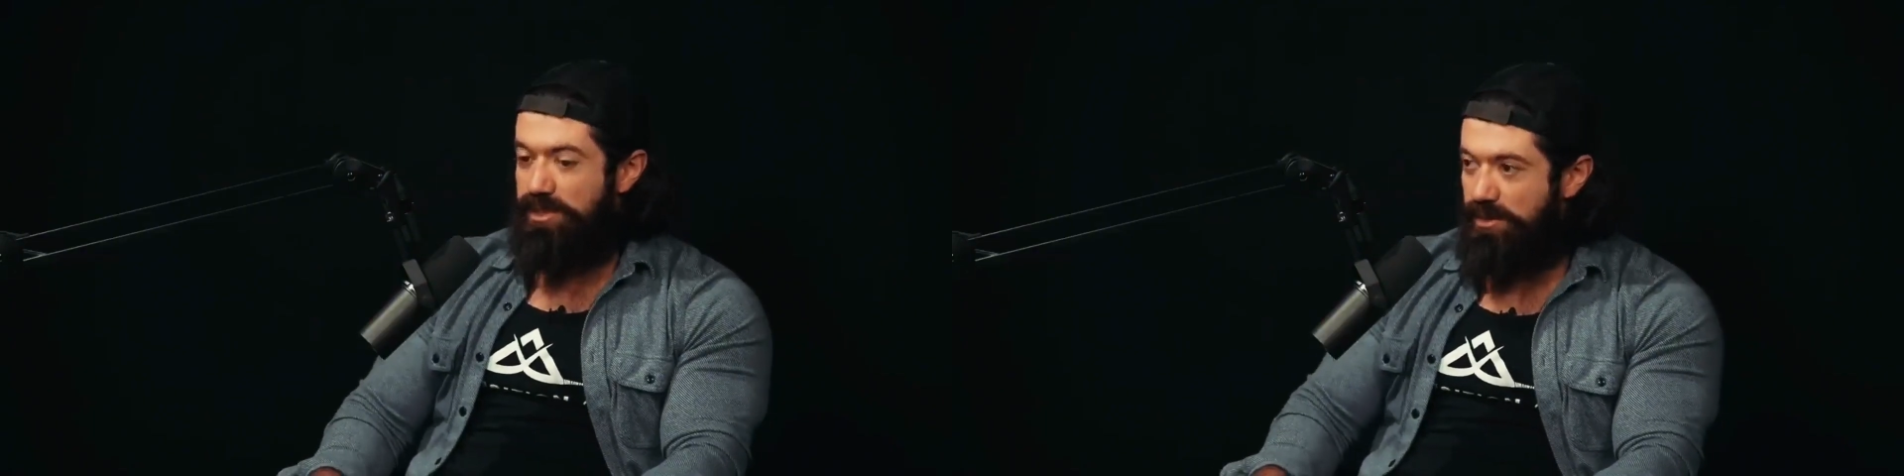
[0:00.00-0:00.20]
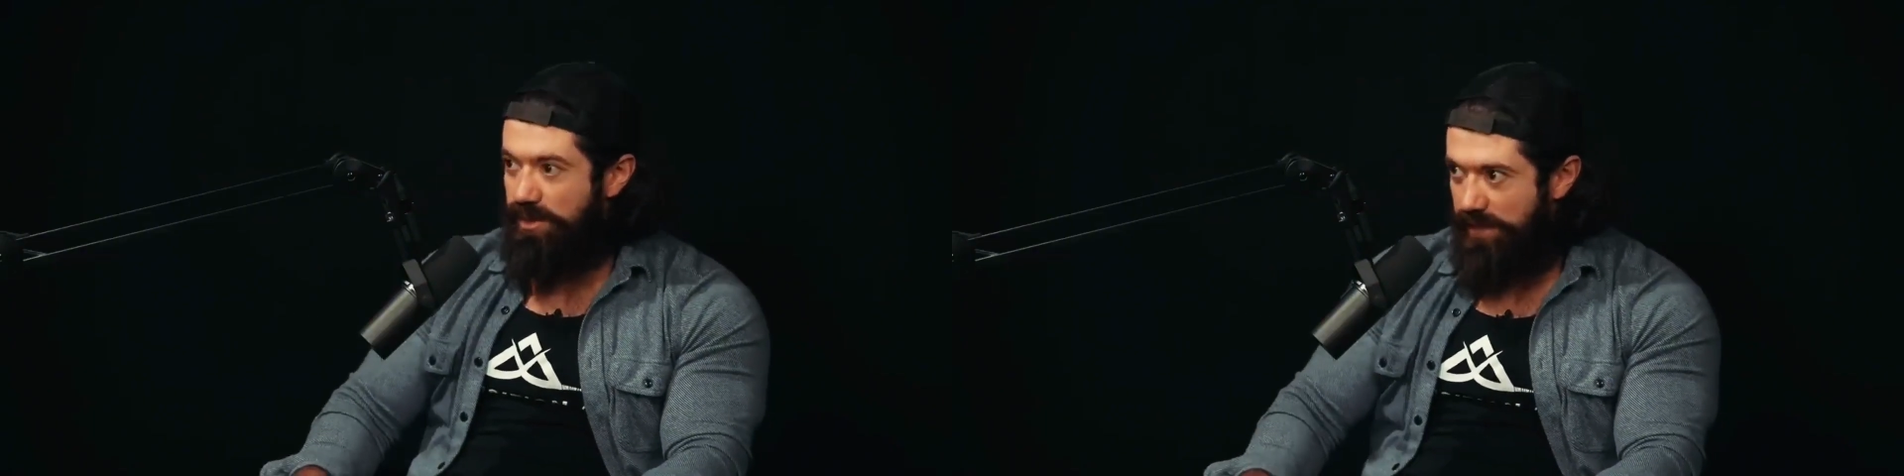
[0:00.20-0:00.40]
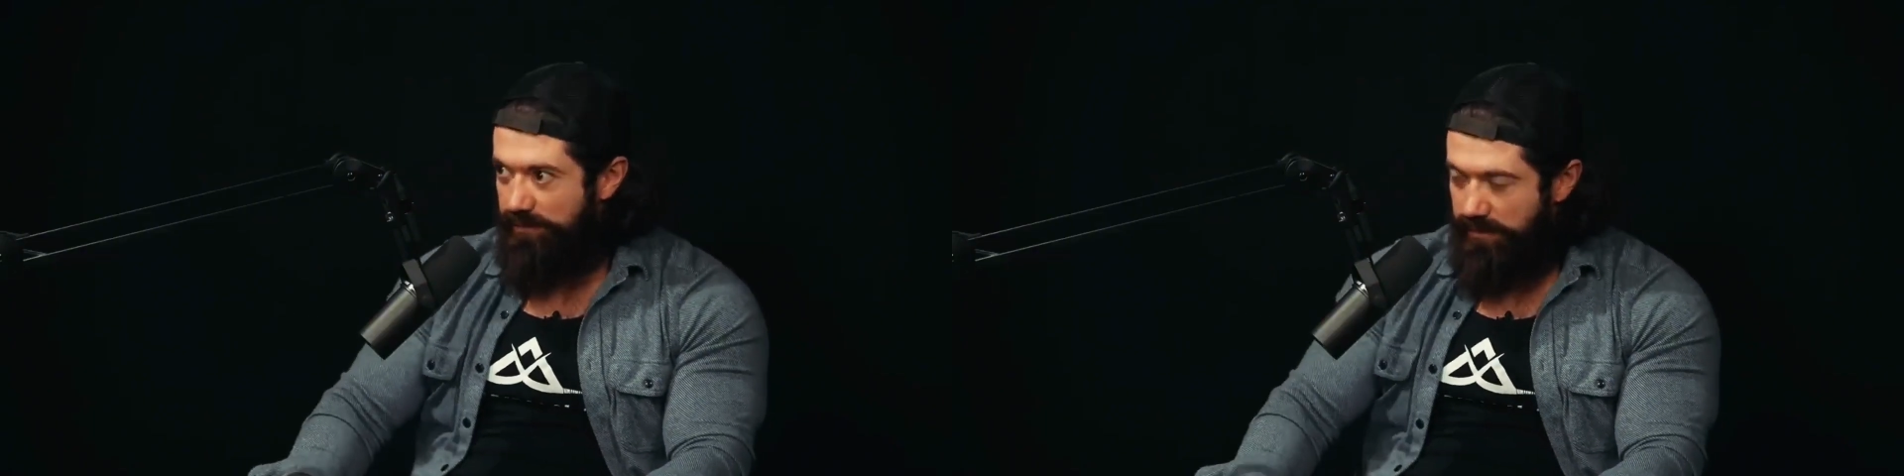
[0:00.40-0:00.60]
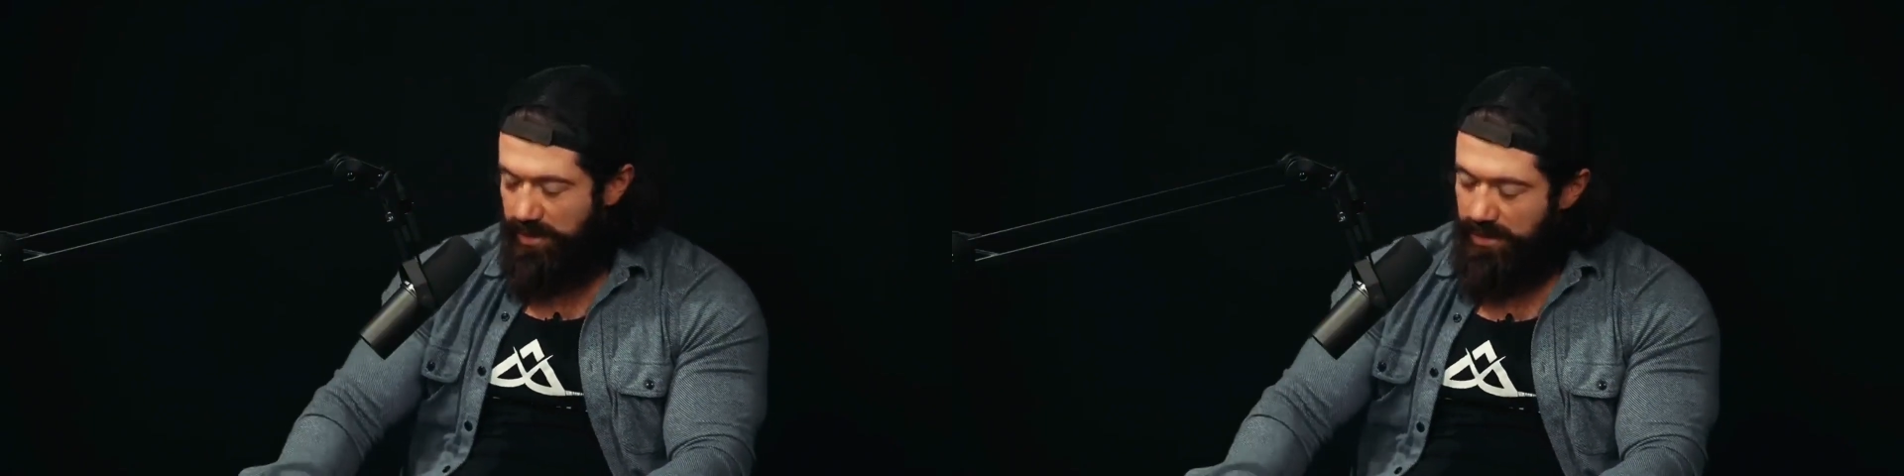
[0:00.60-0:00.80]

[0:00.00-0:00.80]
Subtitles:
until then,